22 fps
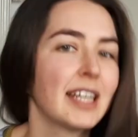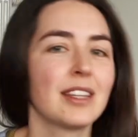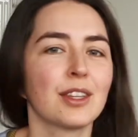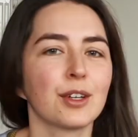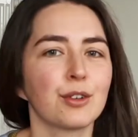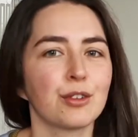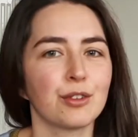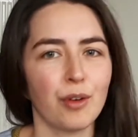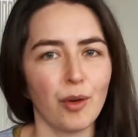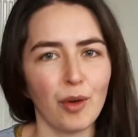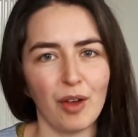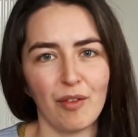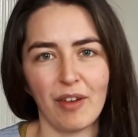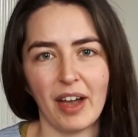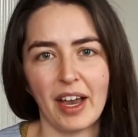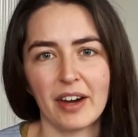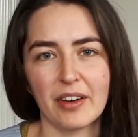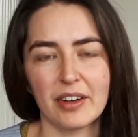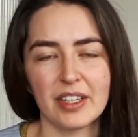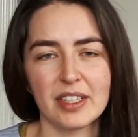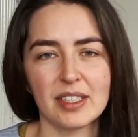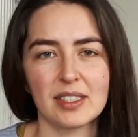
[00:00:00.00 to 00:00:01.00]
The
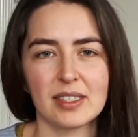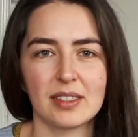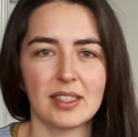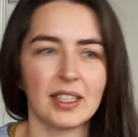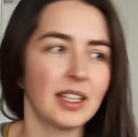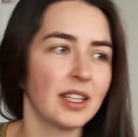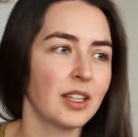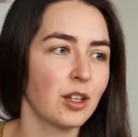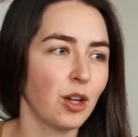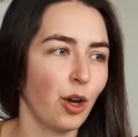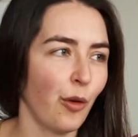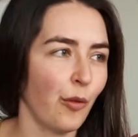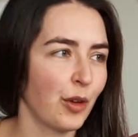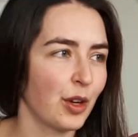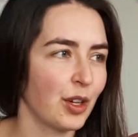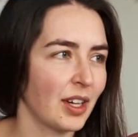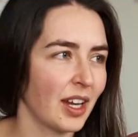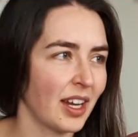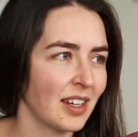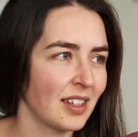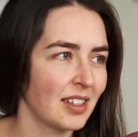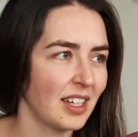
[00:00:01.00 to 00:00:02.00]
coronavirus, the
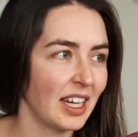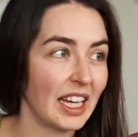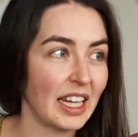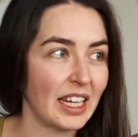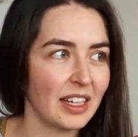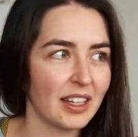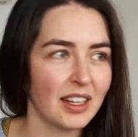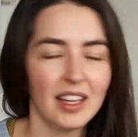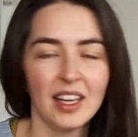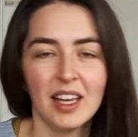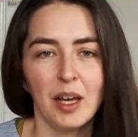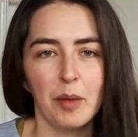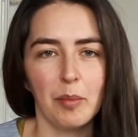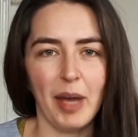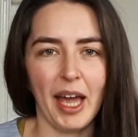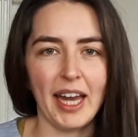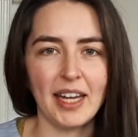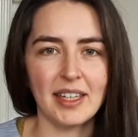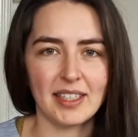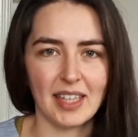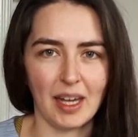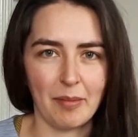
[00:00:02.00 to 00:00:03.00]
COVID-19
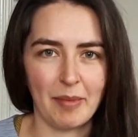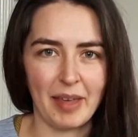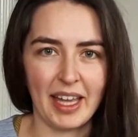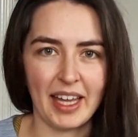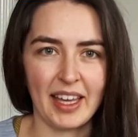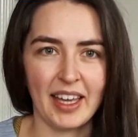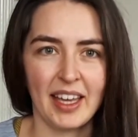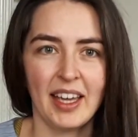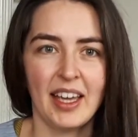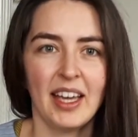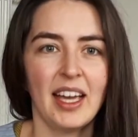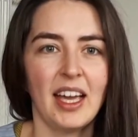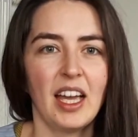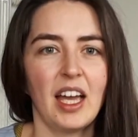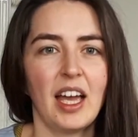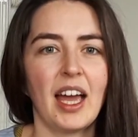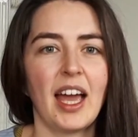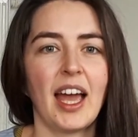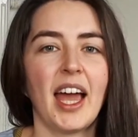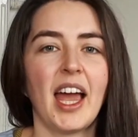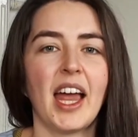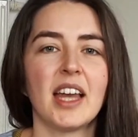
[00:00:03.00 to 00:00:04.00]
pandemic,
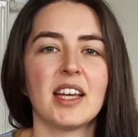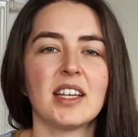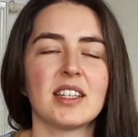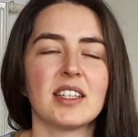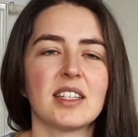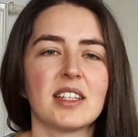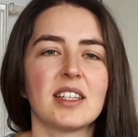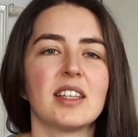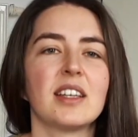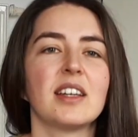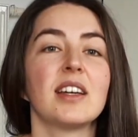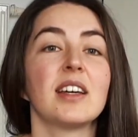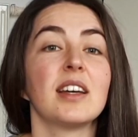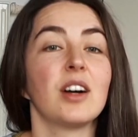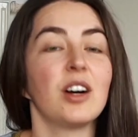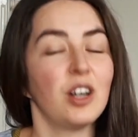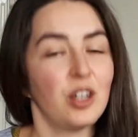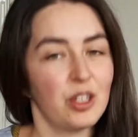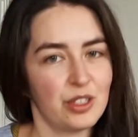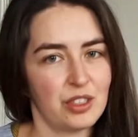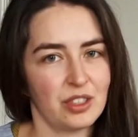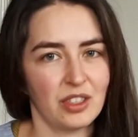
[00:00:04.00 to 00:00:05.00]
and
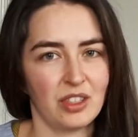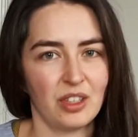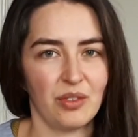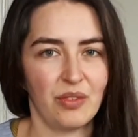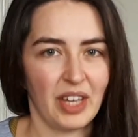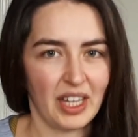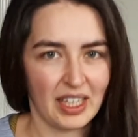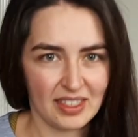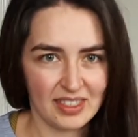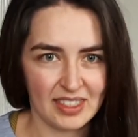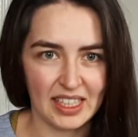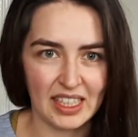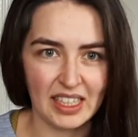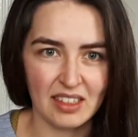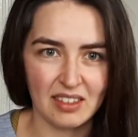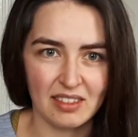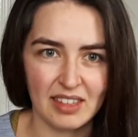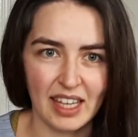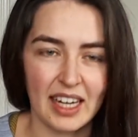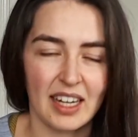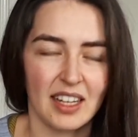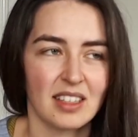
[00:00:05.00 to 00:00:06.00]
also the vaccine
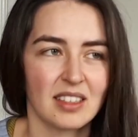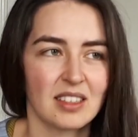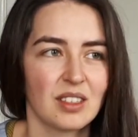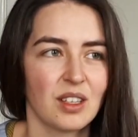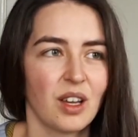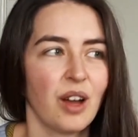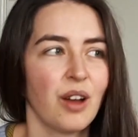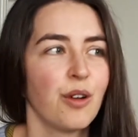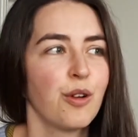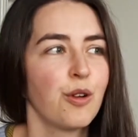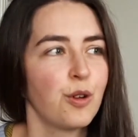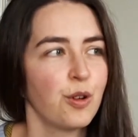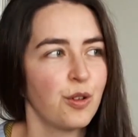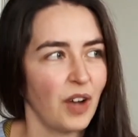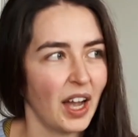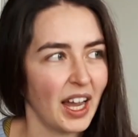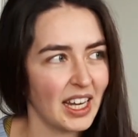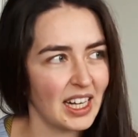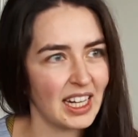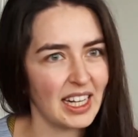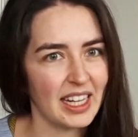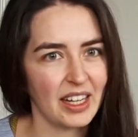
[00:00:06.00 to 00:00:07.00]
that is
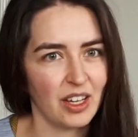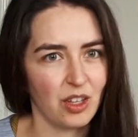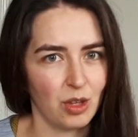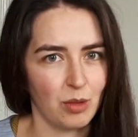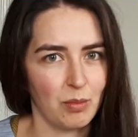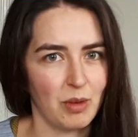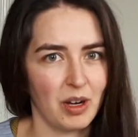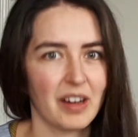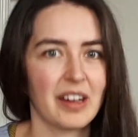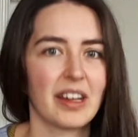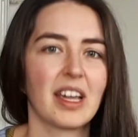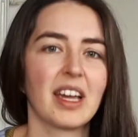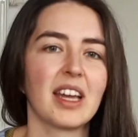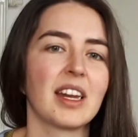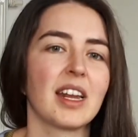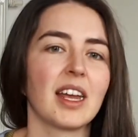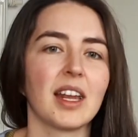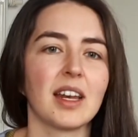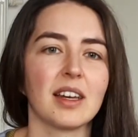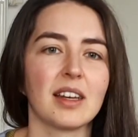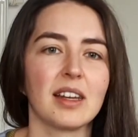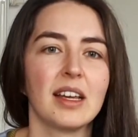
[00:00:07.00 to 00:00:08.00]
finally on the market
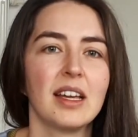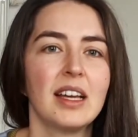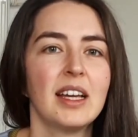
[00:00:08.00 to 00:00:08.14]
and